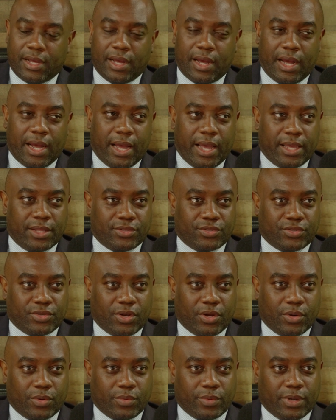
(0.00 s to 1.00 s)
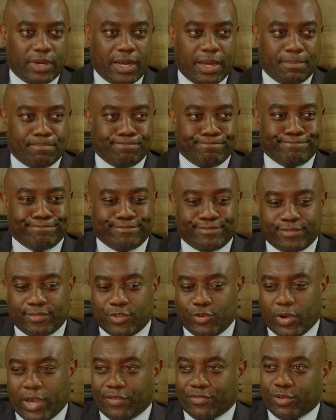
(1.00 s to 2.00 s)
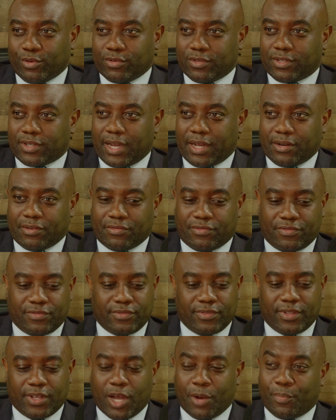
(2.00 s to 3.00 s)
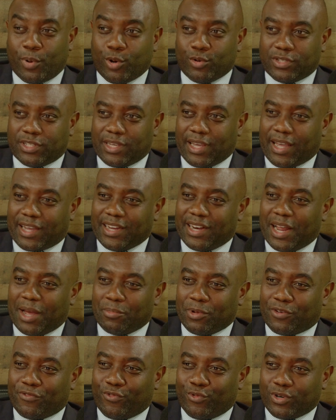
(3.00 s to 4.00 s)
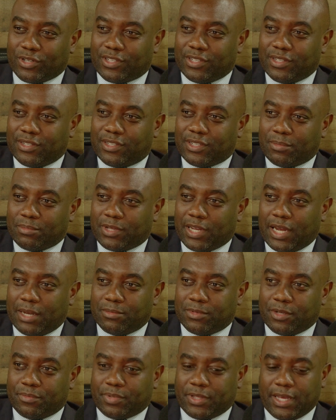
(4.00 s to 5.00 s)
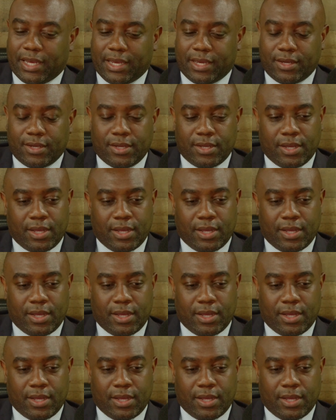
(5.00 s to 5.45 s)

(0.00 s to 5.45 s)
uh, and so um, you have those kind of opposing economic forces sometimes at play.